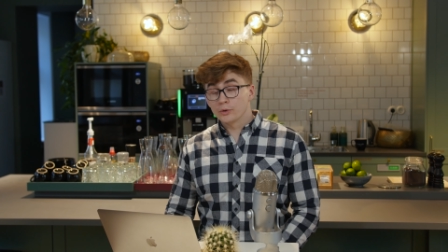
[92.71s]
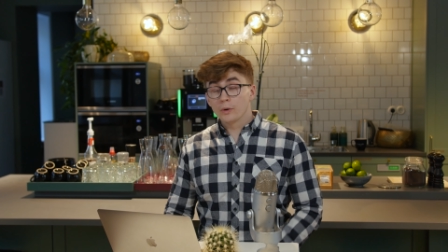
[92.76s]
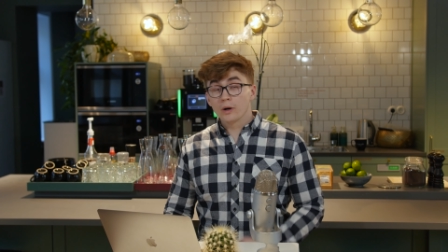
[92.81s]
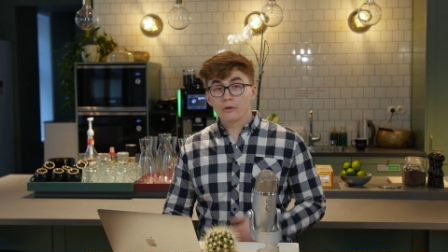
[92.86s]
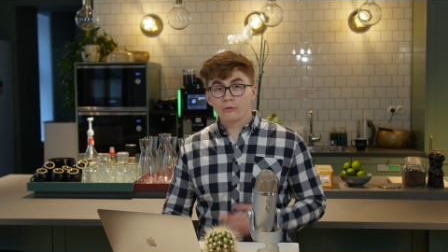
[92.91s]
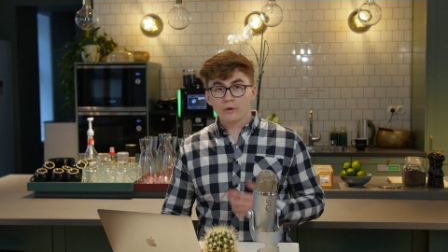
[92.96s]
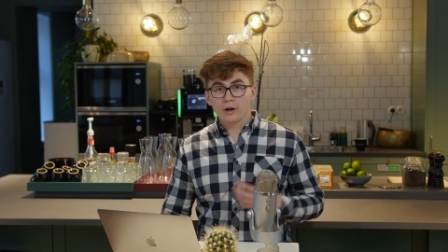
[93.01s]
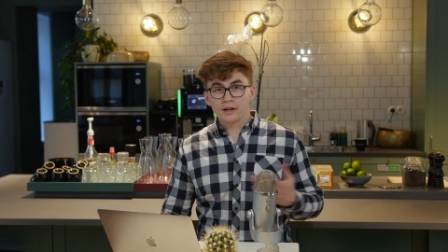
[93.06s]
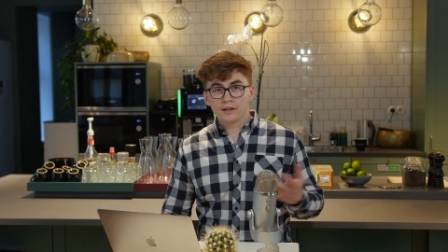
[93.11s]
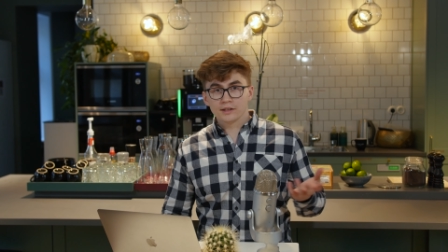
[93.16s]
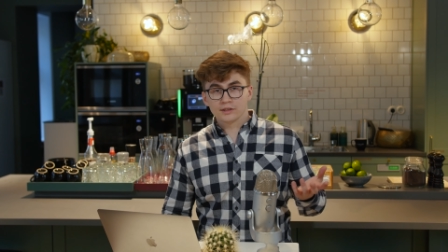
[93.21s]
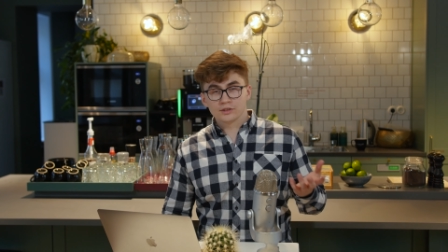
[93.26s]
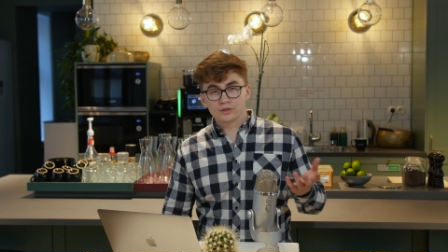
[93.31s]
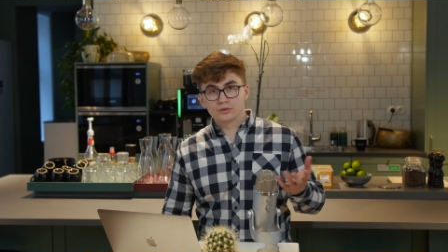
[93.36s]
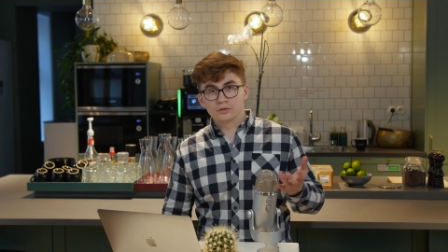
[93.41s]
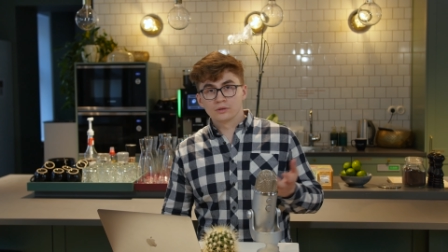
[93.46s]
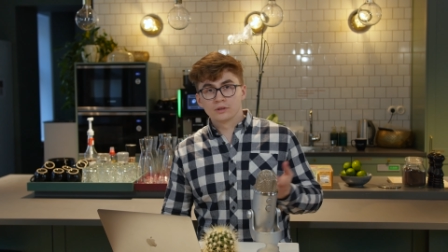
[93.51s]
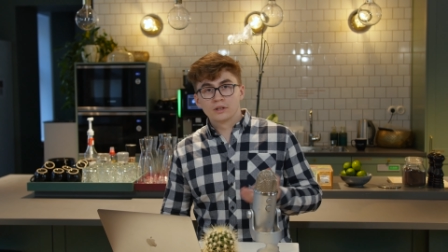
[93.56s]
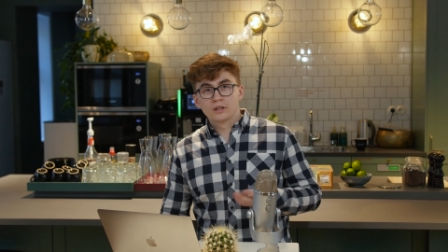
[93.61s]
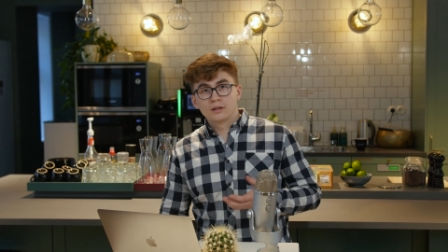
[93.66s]
You are writing
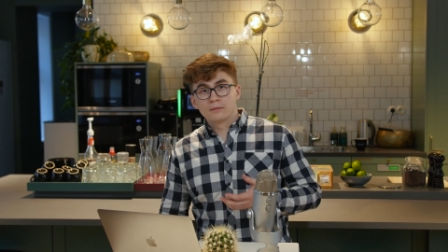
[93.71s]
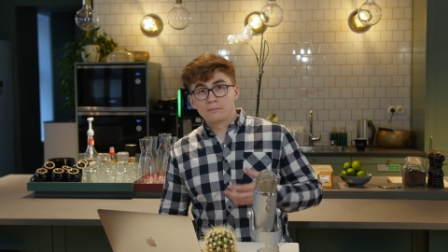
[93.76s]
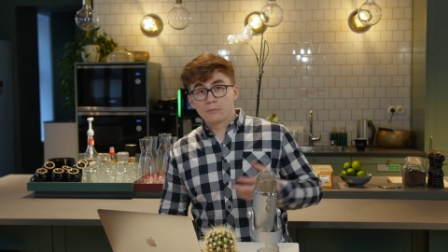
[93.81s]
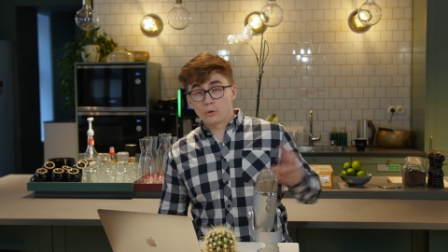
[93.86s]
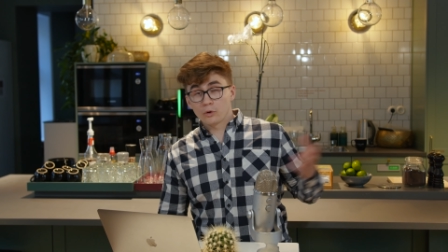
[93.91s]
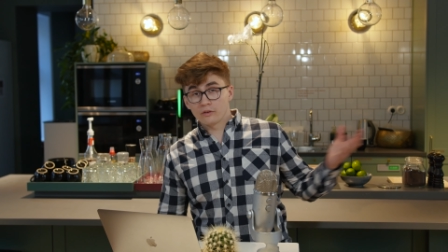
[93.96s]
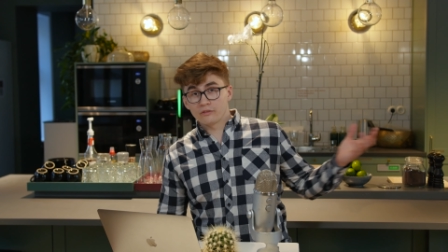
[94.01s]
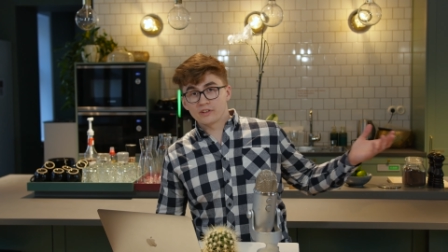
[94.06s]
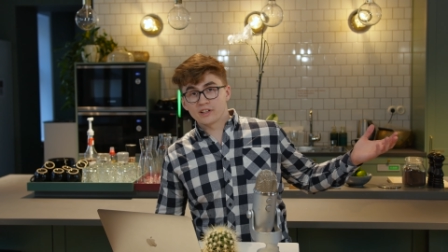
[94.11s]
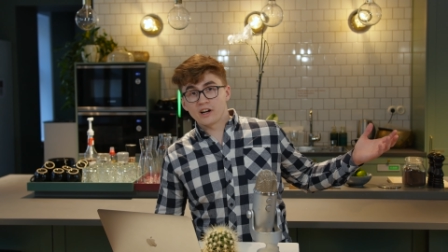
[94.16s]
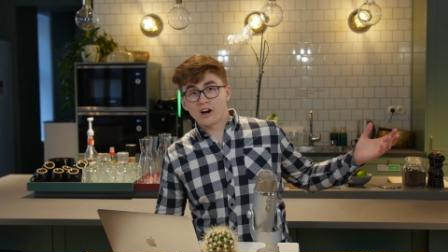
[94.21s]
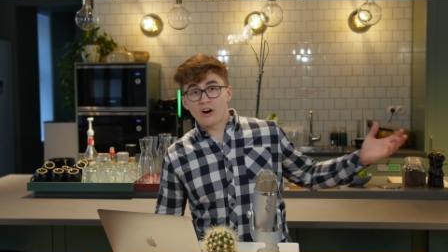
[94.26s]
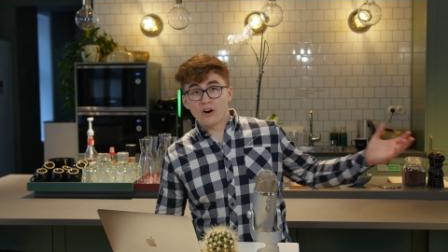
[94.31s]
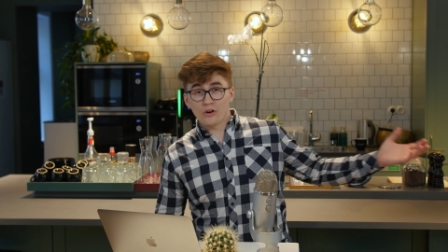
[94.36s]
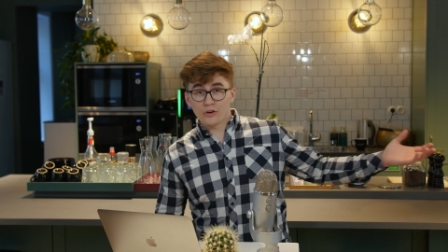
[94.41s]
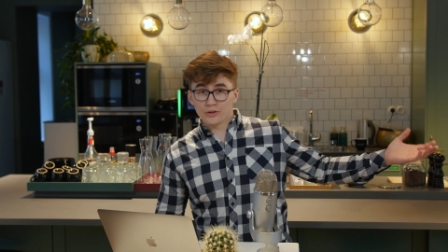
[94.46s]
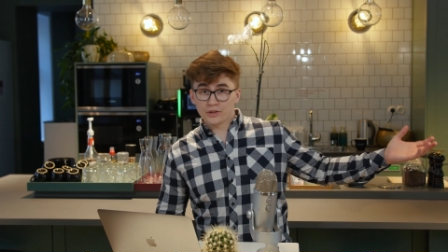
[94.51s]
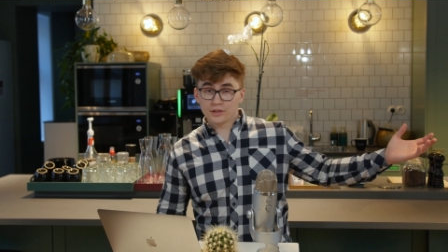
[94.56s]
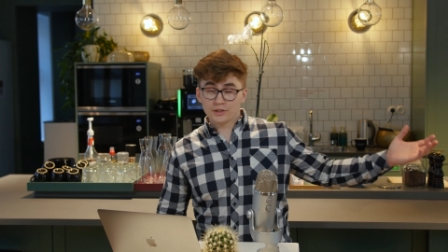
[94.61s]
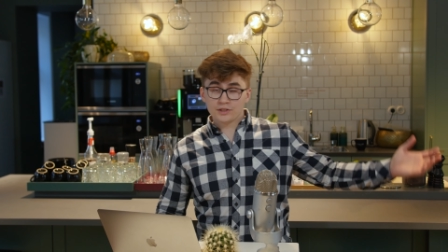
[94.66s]
to more of an
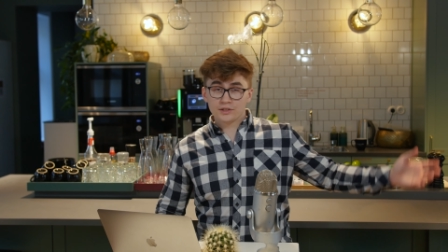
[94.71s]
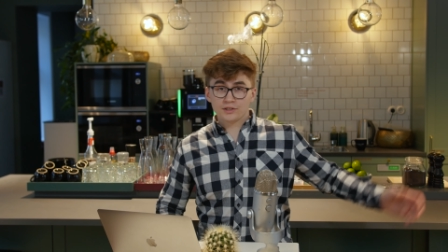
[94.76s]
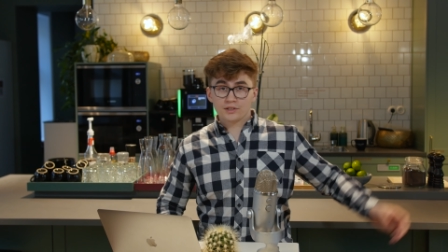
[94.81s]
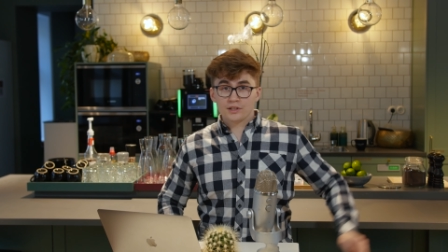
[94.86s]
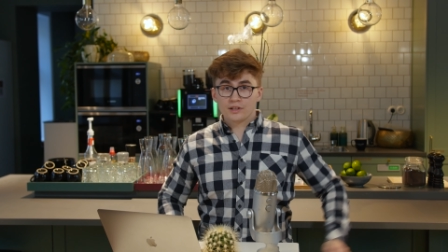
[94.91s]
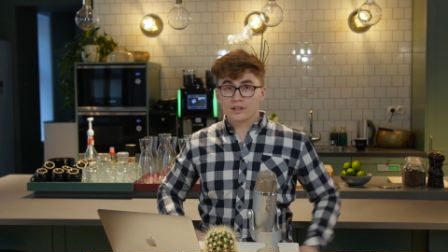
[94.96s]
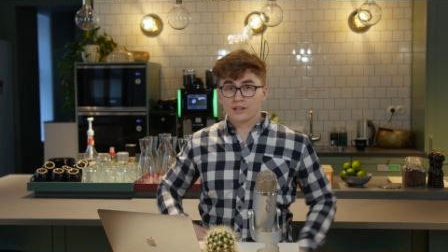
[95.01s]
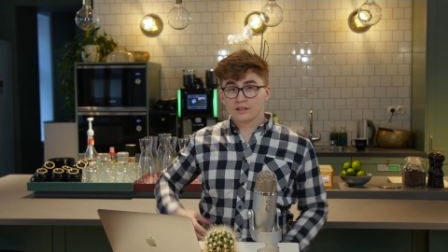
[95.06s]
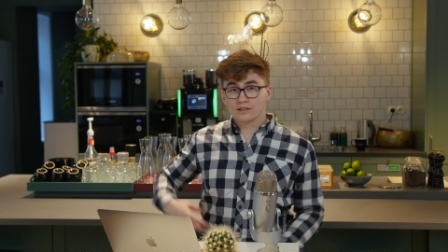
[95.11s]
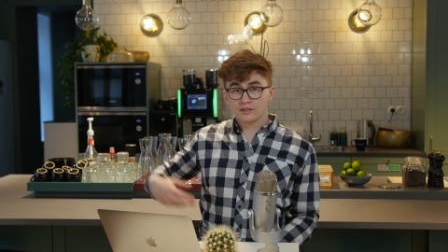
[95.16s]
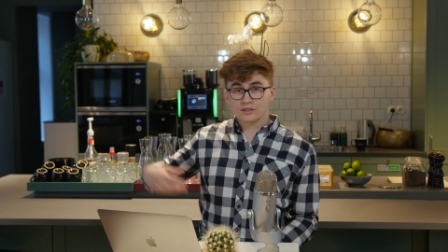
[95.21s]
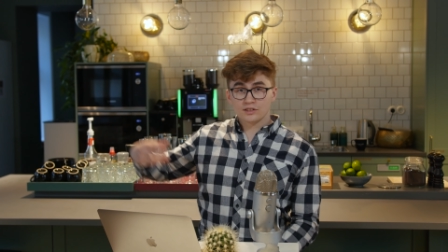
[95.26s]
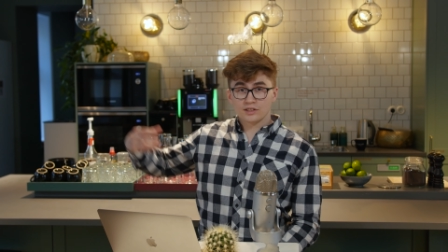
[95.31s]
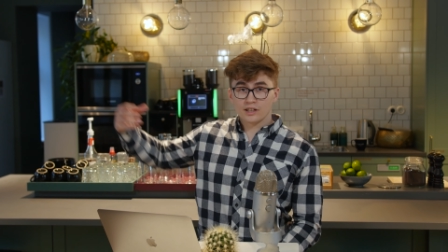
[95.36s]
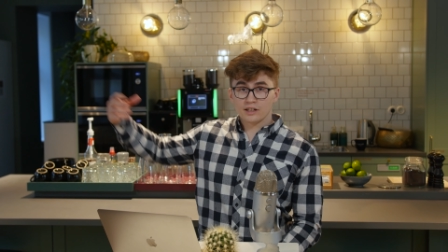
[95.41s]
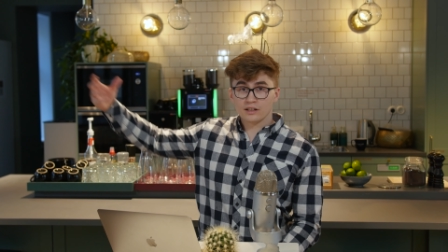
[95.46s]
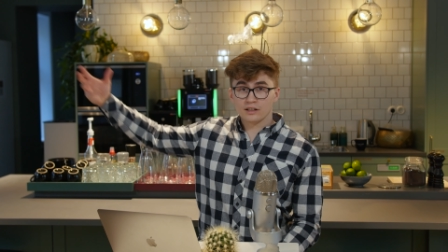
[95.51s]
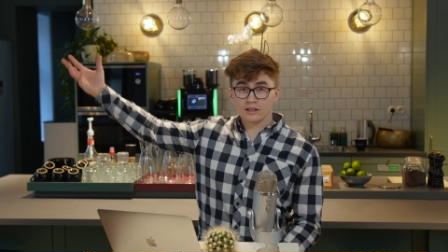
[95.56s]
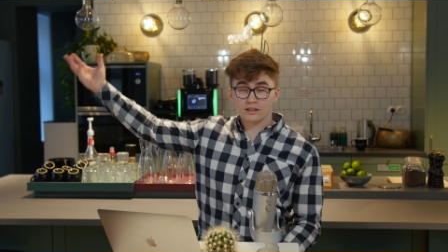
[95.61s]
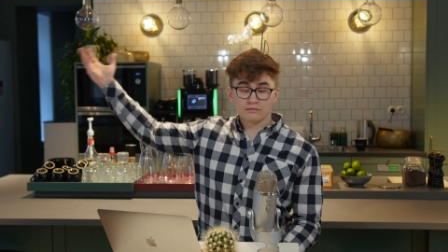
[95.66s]
artist than,
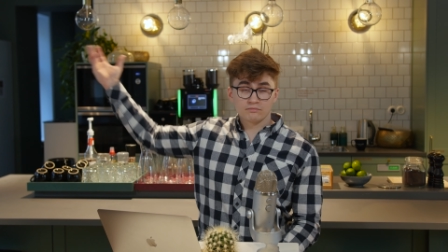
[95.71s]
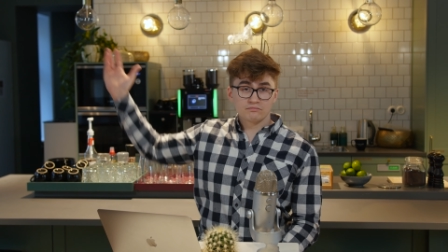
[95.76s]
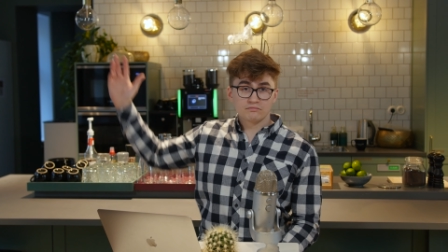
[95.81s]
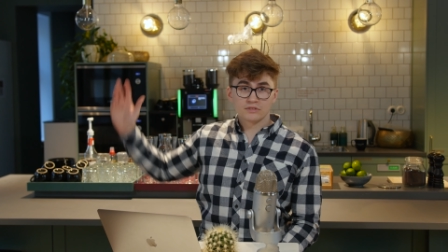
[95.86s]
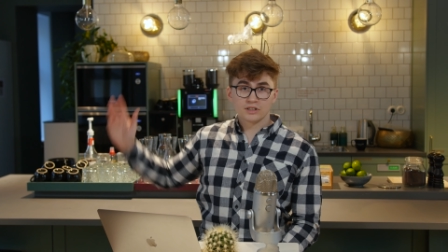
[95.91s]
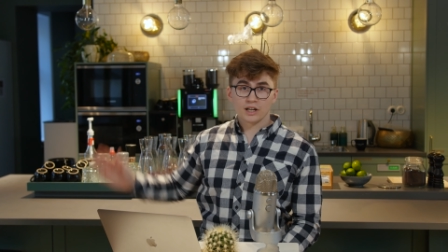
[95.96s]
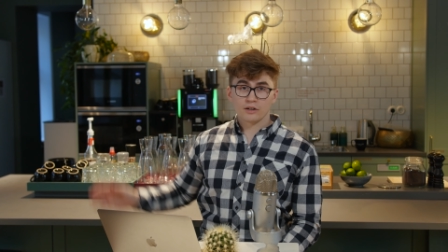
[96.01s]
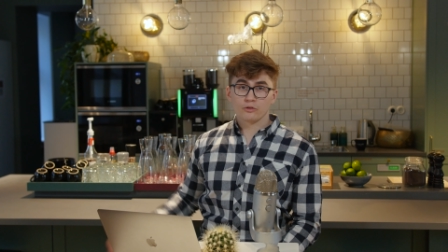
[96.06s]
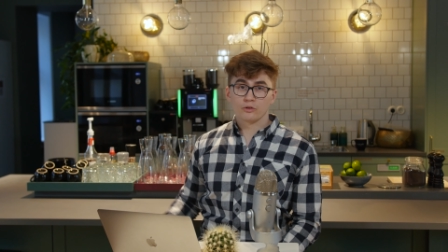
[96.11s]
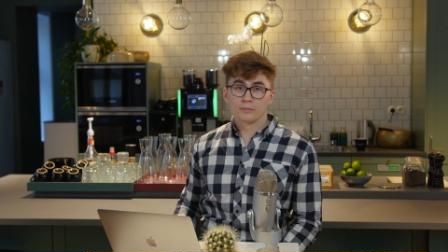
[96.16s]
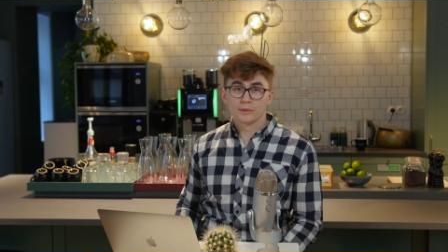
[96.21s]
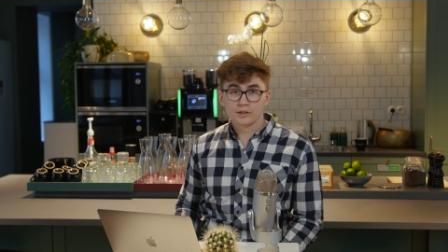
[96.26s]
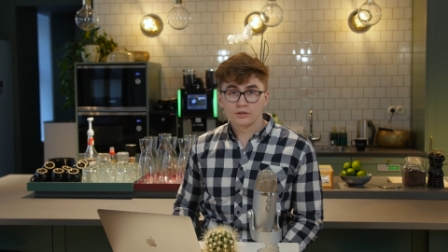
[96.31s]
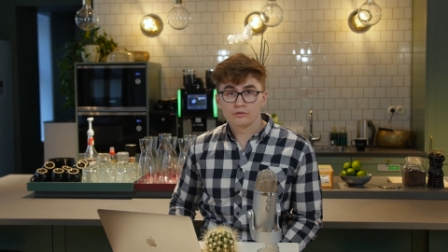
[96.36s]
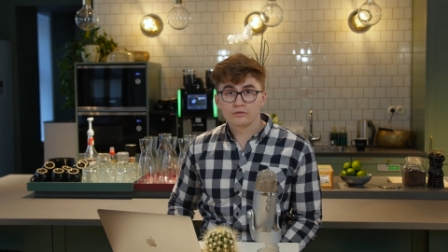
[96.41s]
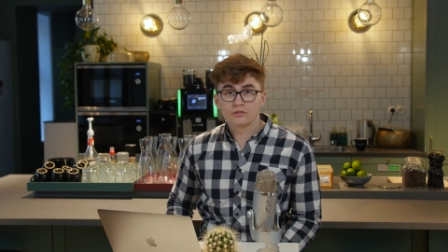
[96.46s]
say, a government